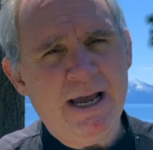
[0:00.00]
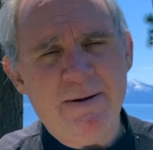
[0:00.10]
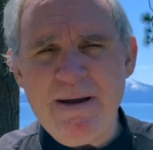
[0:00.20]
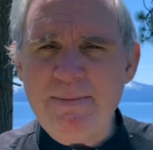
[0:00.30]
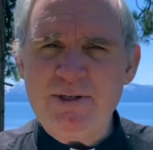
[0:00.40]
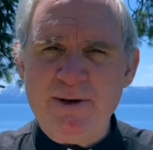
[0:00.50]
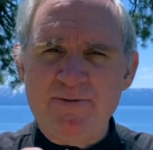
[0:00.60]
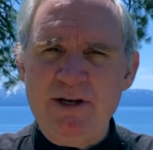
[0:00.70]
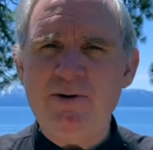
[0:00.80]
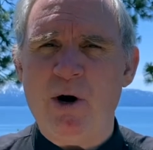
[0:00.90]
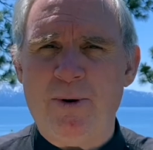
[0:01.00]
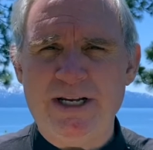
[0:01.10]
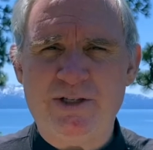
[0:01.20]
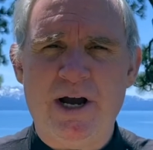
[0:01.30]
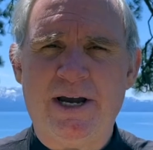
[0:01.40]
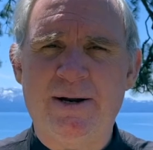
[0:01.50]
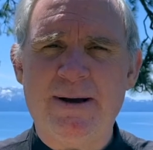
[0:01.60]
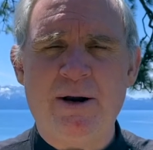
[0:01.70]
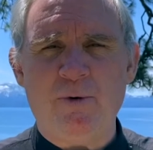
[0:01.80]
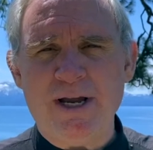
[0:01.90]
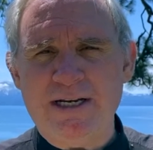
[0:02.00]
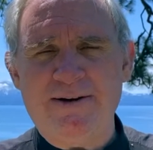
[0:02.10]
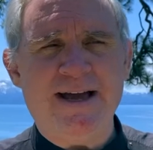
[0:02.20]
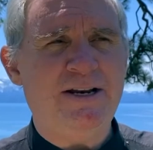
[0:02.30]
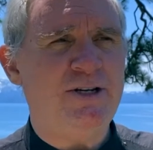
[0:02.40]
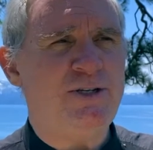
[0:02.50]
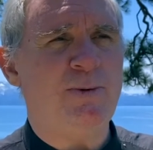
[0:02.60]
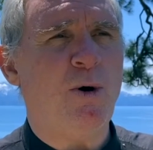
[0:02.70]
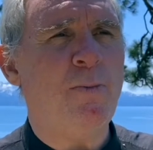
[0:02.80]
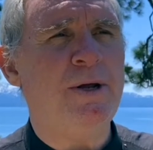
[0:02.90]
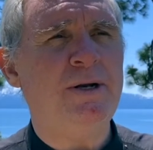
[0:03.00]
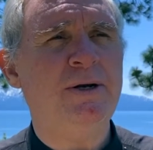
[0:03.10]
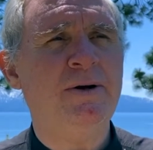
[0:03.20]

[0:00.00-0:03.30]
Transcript: And maybe some of you know what he's talking about, and we'll get to that in just a moment.